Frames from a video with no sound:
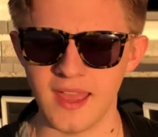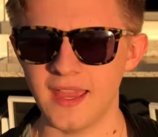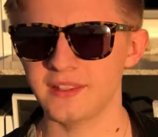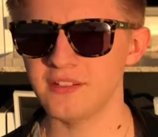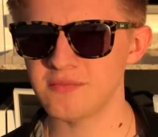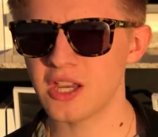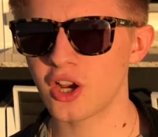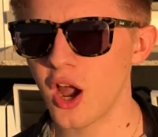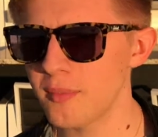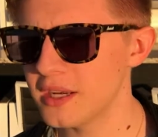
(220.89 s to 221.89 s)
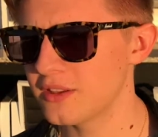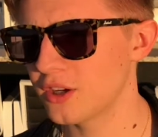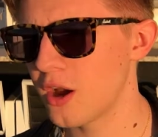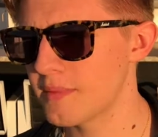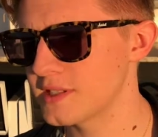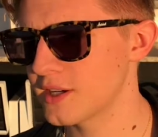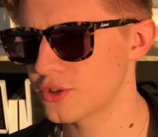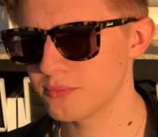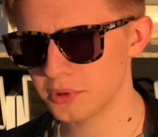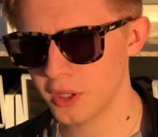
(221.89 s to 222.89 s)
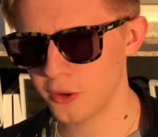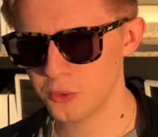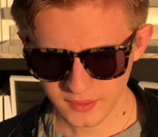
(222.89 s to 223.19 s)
and leave me a comment in the comment section below,